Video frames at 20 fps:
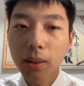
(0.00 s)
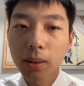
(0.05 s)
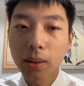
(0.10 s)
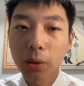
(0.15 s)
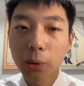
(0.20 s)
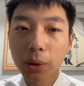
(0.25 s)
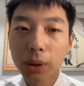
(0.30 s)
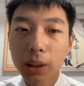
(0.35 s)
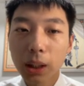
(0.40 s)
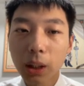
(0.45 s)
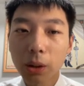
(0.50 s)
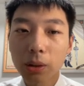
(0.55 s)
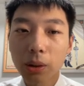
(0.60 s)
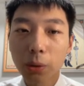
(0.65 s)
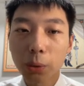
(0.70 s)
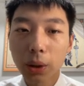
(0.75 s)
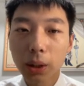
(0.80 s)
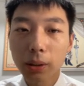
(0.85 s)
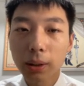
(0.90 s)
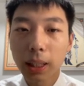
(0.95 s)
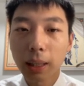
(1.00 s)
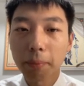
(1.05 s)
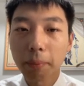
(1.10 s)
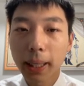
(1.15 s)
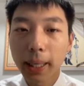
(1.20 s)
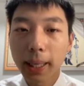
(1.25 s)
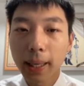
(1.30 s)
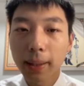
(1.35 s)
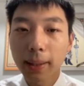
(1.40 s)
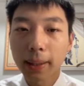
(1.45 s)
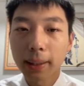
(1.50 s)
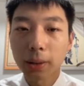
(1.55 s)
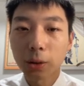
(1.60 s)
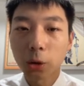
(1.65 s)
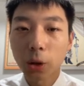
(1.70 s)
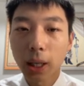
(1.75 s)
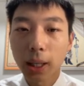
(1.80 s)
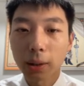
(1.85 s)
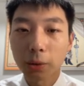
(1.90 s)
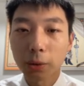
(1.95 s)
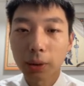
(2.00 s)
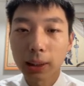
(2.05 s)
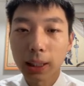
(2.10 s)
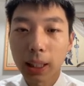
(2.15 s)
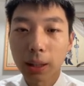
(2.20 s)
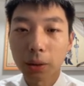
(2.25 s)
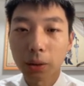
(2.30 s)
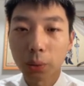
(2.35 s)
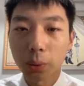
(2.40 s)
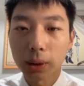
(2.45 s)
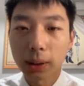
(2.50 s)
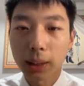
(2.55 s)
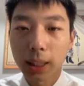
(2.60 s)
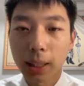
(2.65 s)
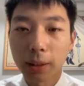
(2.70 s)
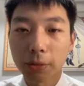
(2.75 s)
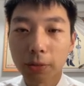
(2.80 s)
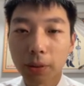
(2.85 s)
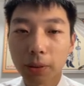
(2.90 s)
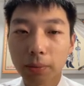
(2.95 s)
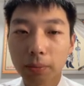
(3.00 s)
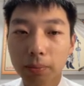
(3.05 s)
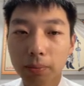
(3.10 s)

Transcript: We show the real-time ARKit track result with iPhone.